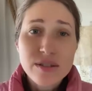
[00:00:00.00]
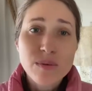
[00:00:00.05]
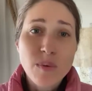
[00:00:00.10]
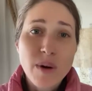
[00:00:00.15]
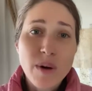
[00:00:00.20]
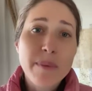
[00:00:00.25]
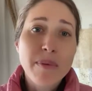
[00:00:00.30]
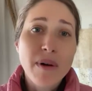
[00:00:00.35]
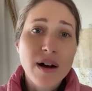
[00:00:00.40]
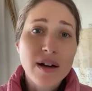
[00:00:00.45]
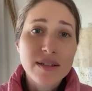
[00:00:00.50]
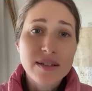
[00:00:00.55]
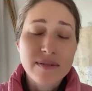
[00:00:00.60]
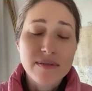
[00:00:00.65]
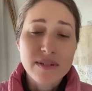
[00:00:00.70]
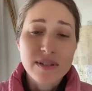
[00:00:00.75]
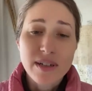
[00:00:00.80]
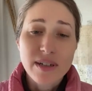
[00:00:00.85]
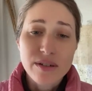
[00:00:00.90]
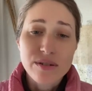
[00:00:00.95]
is why positive
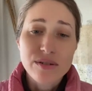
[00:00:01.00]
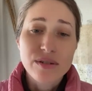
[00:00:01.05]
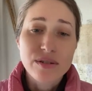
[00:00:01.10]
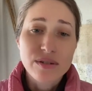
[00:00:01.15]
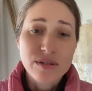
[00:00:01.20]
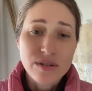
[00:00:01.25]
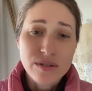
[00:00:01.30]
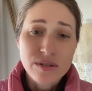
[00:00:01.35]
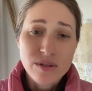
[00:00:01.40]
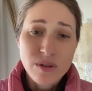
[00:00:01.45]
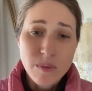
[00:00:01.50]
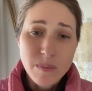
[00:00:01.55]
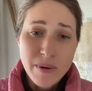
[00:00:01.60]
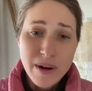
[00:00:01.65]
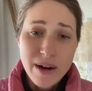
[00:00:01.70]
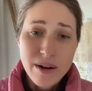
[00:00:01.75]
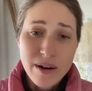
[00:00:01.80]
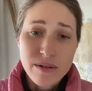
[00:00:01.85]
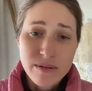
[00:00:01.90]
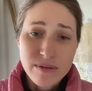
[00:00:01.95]
intelligence is so
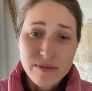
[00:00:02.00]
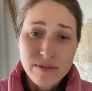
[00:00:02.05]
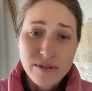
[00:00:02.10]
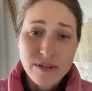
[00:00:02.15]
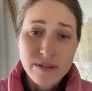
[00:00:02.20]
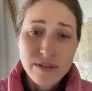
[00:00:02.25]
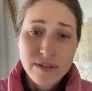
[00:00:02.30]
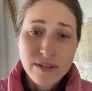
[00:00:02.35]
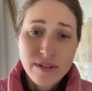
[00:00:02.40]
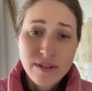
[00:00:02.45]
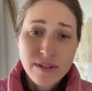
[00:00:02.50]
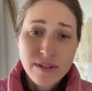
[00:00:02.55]
powerful.